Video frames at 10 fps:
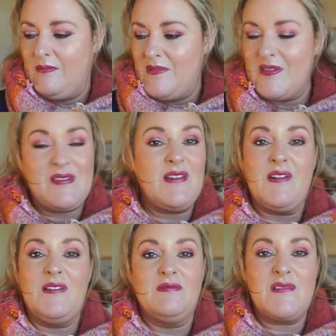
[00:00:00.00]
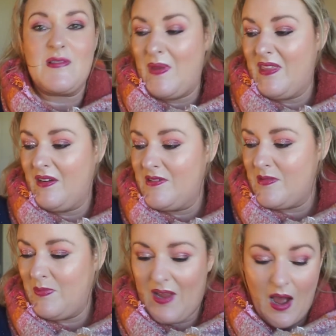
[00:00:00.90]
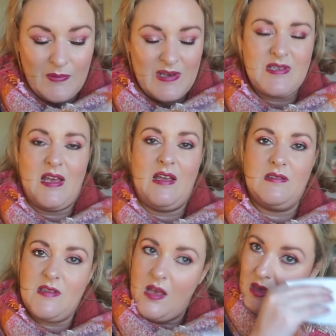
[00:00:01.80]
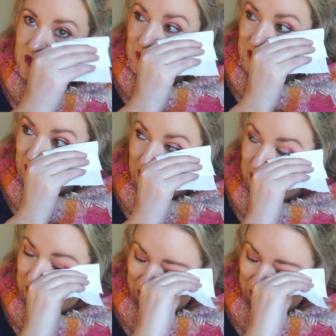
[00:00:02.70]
just, you know, just be there, just comment and subscribe,